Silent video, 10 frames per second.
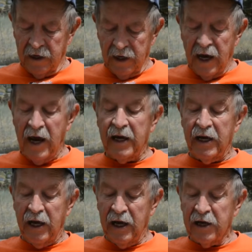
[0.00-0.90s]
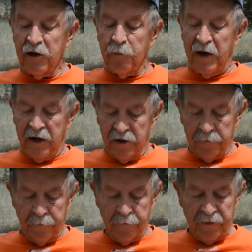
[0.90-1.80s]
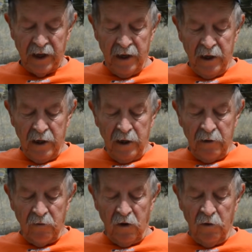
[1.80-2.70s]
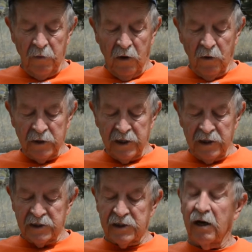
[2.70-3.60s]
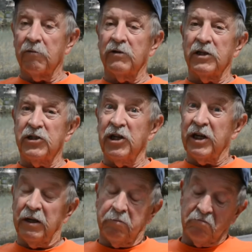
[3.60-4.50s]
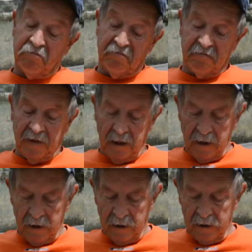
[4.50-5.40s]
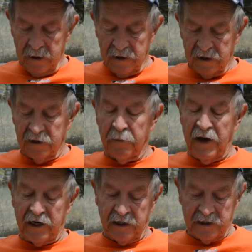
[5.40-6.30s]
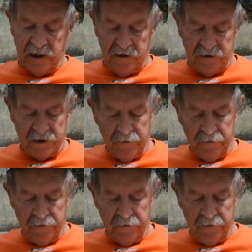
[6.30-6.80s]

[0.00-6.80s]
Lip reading: egg incubator room, or did it start with a chicken? The debate continues.